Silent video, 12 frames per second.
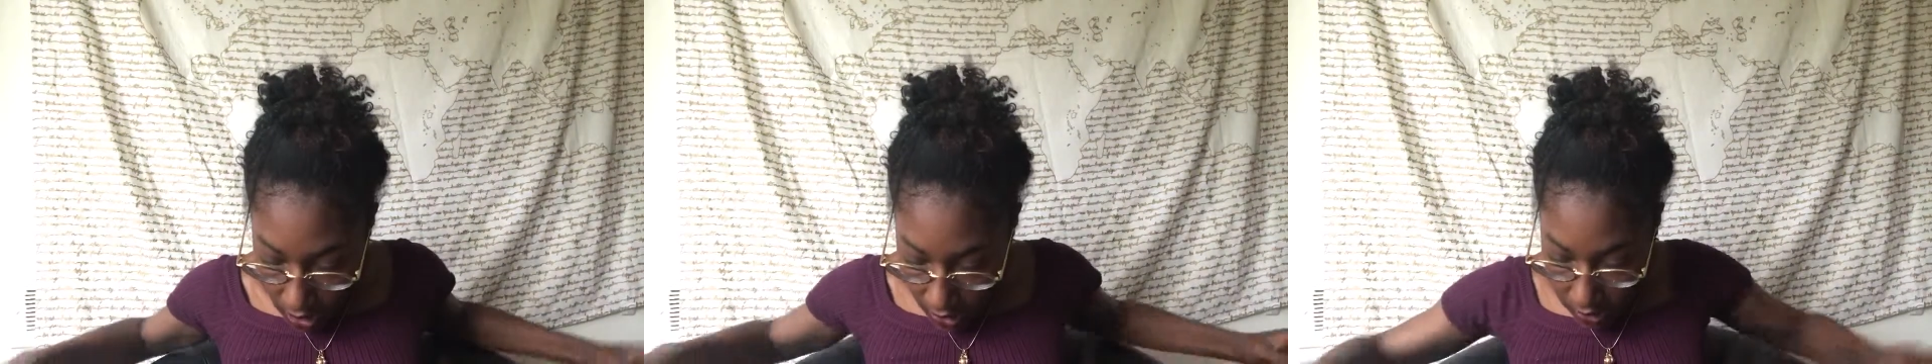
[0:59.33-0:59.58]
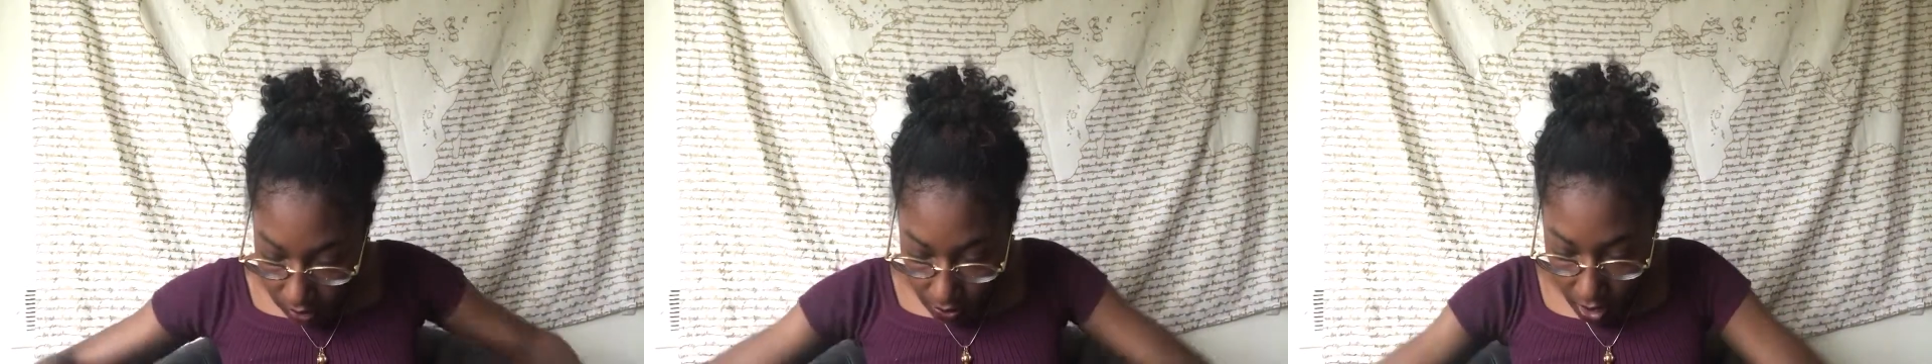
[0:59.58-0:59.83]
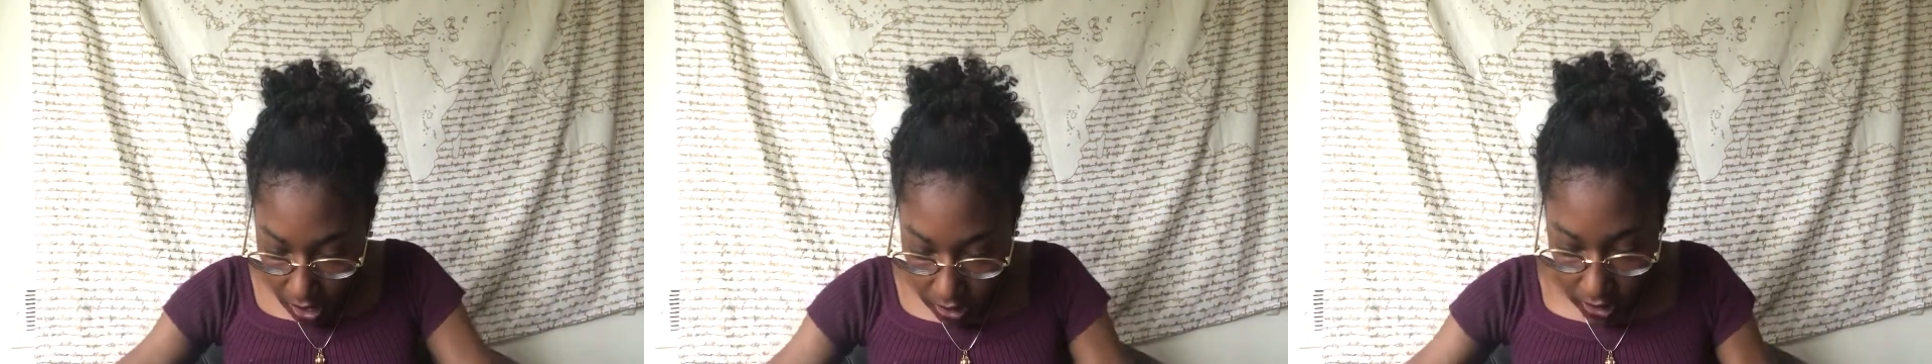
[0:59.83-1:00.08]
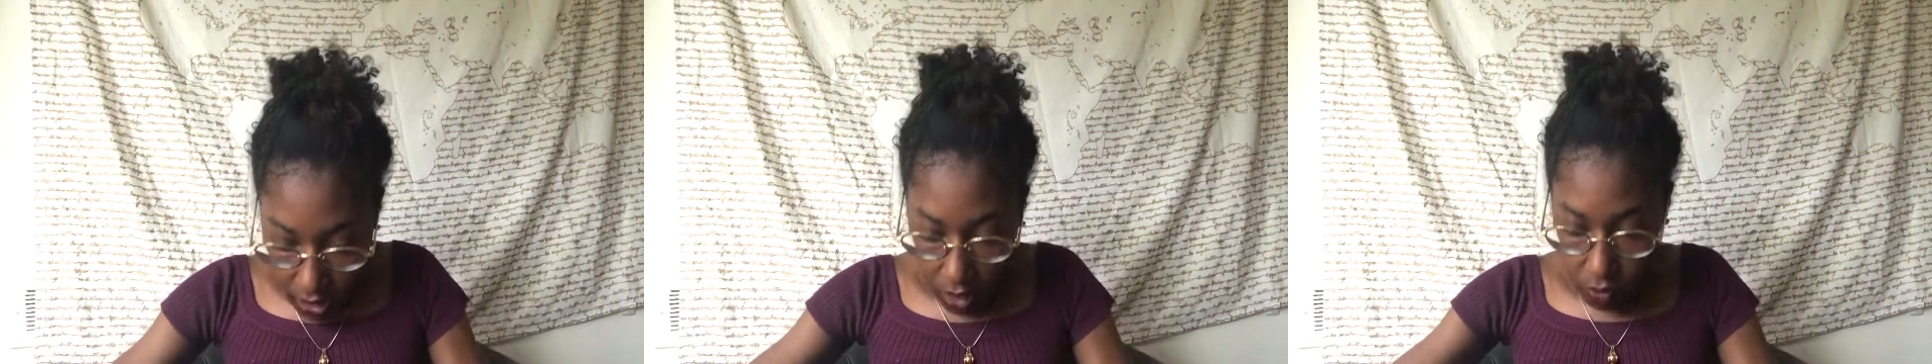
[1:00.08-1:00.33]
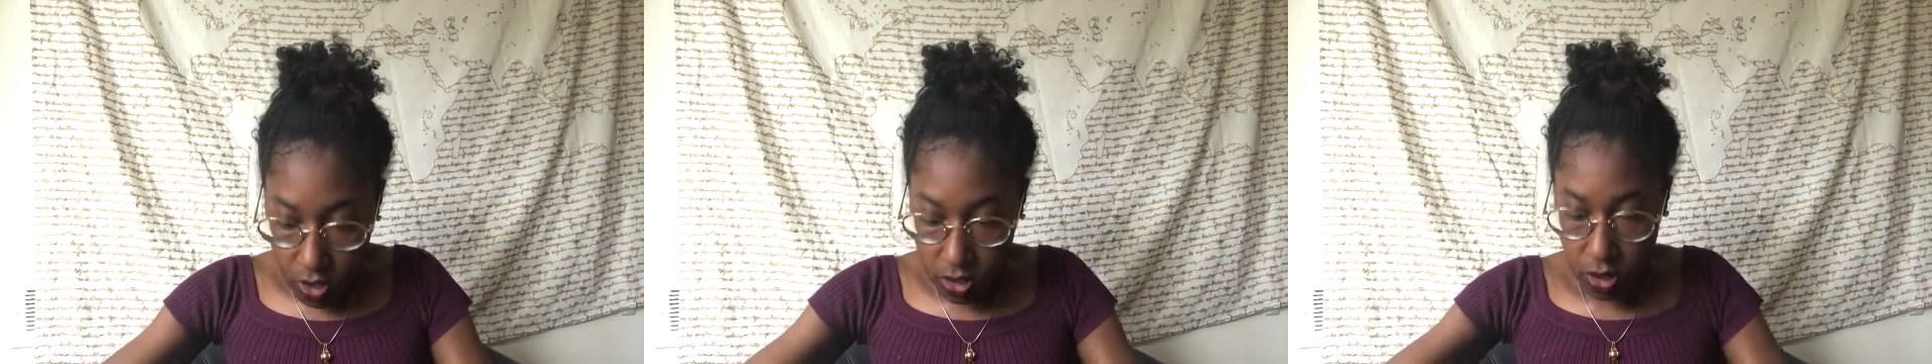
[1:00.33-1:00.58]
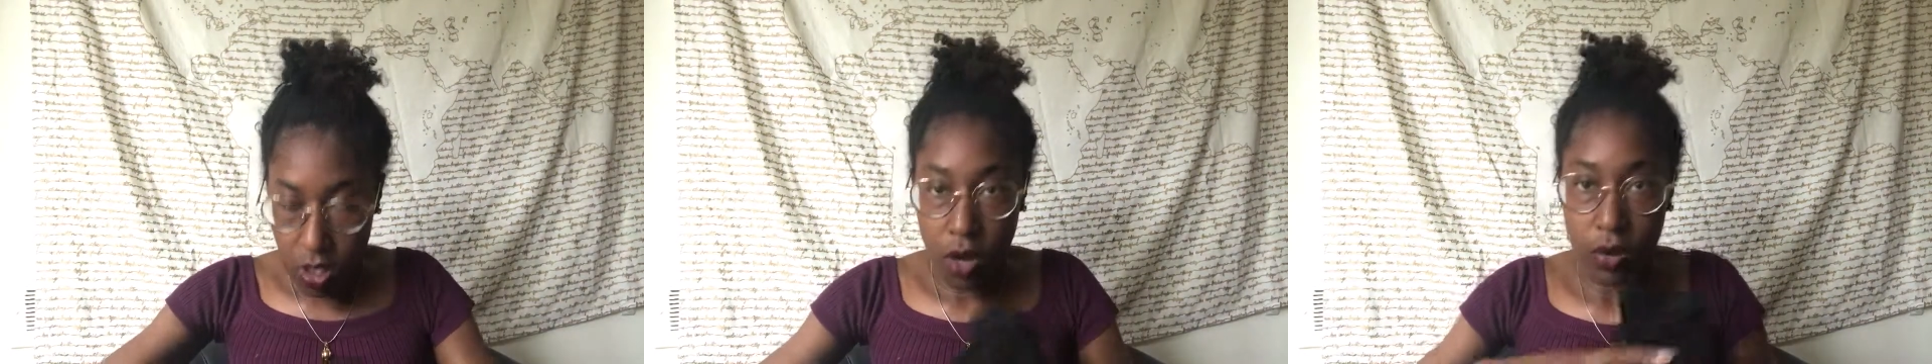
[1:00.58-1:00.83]
And the part that I want
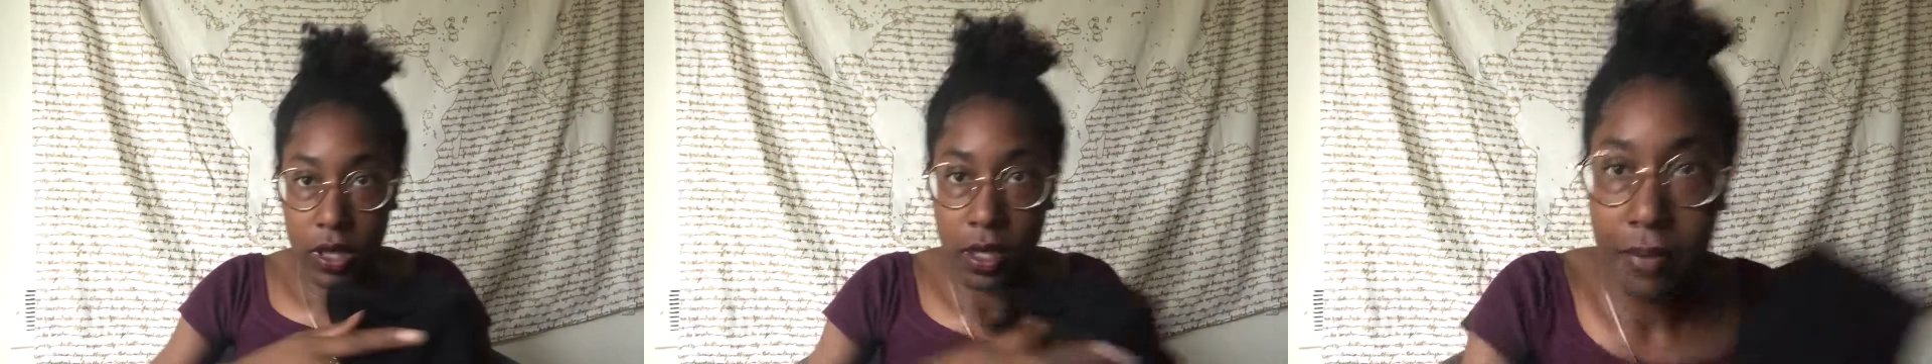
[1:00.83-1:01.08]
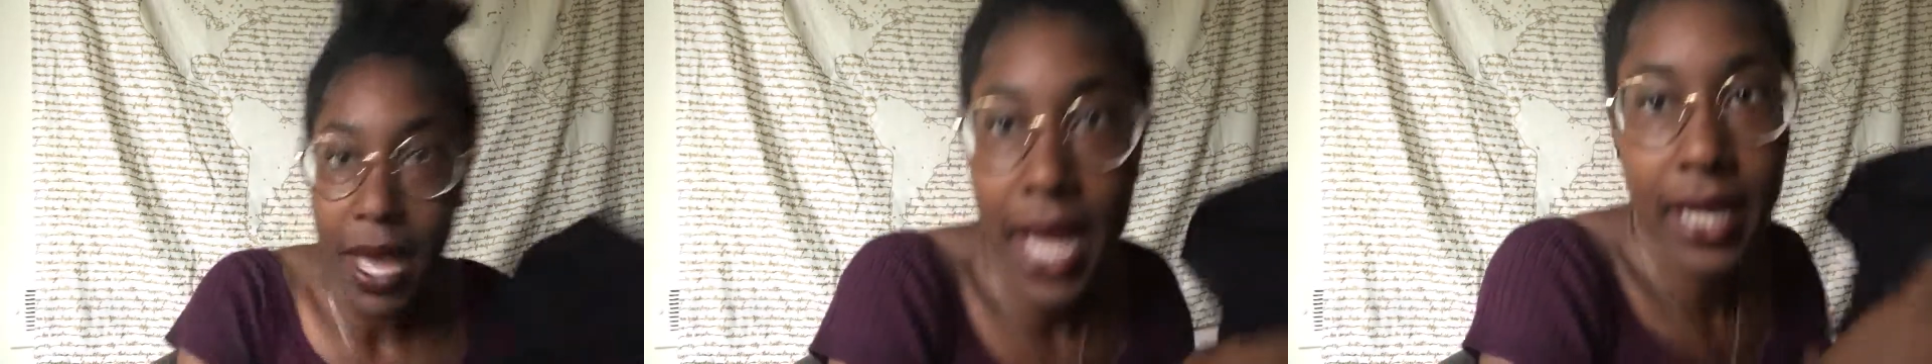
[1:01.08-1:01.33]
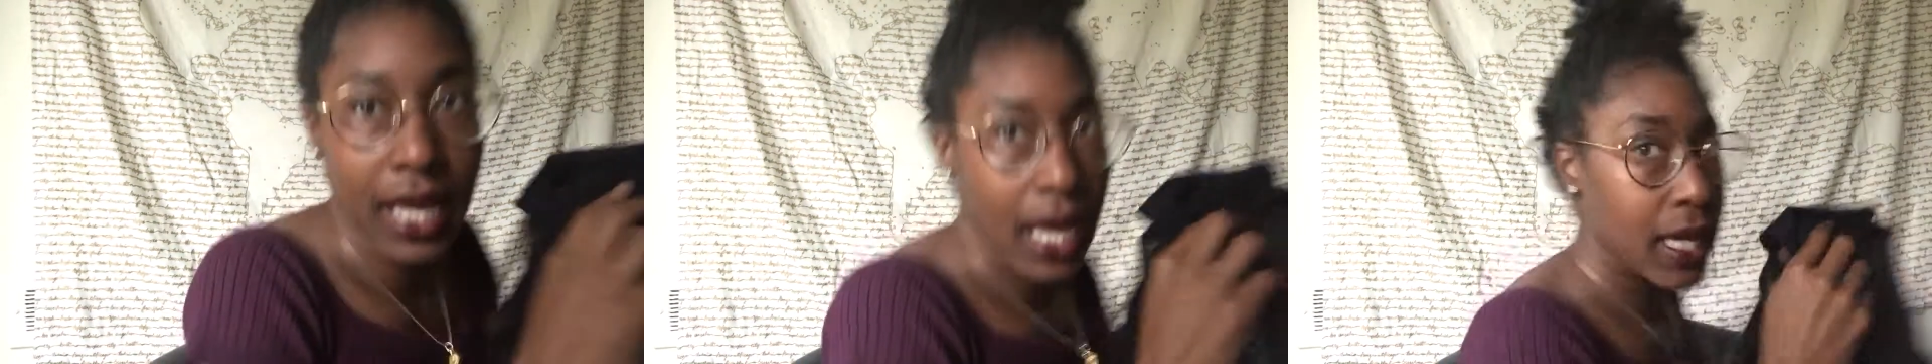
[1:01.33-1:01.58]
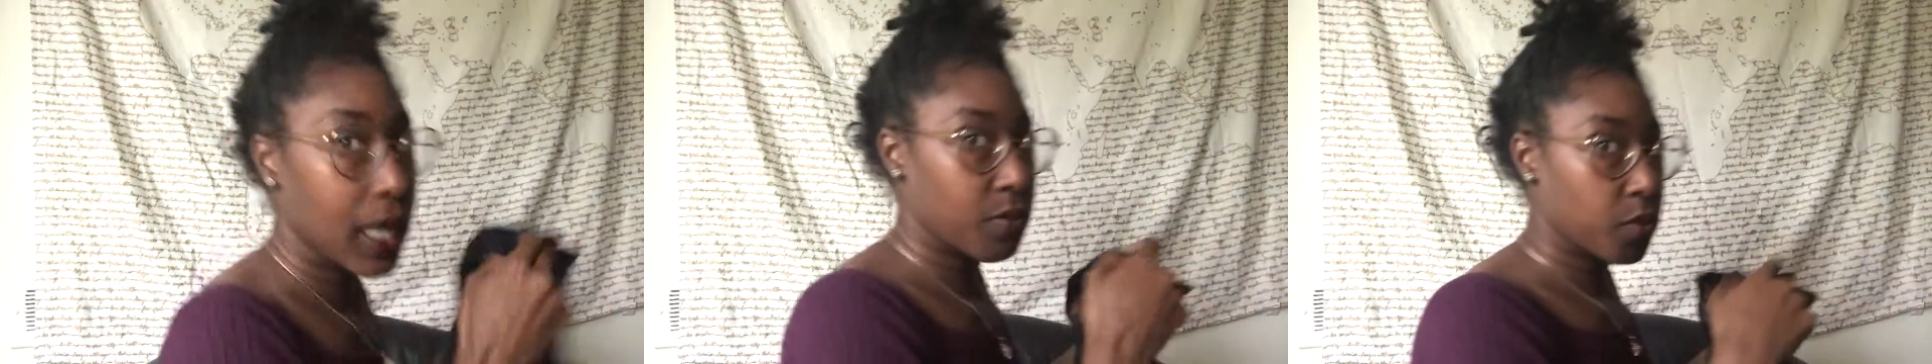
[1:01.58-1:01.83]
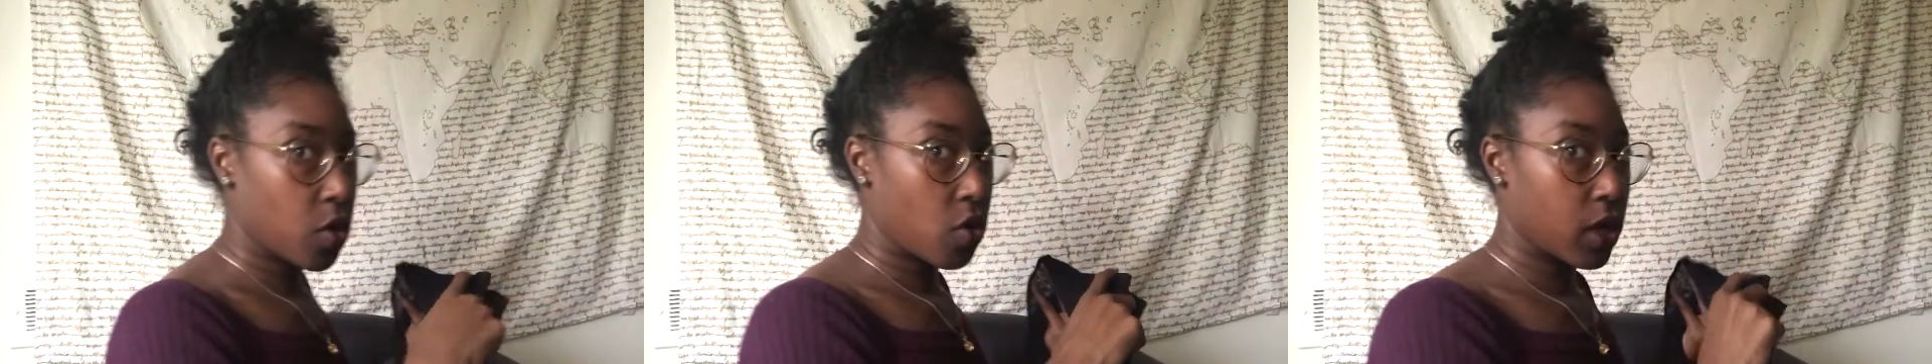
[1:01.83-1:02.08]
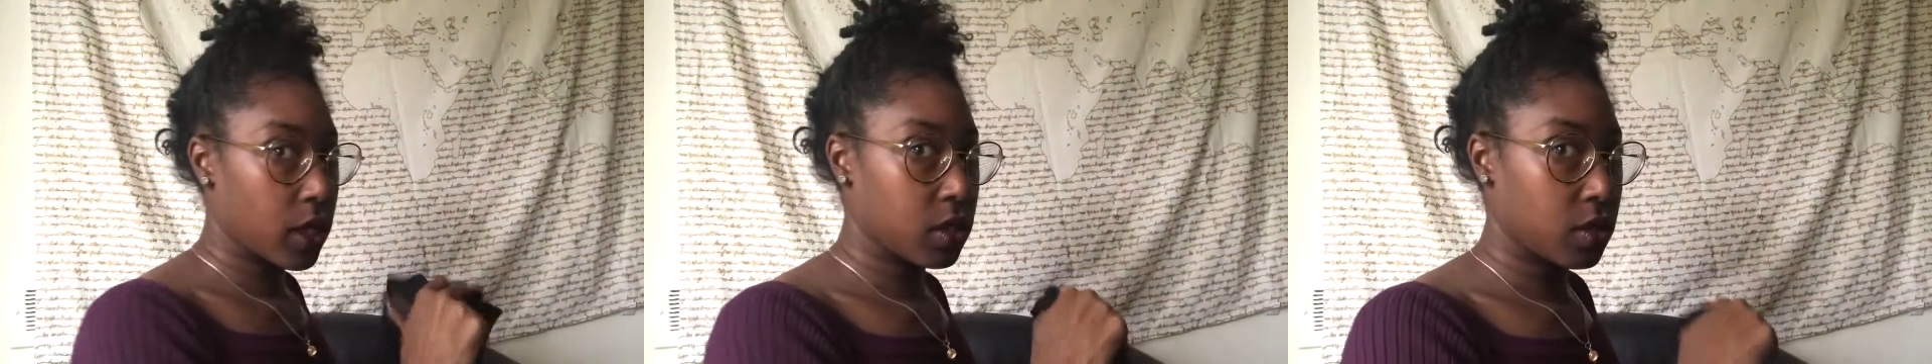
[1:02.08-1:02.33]
to go in the back, I am going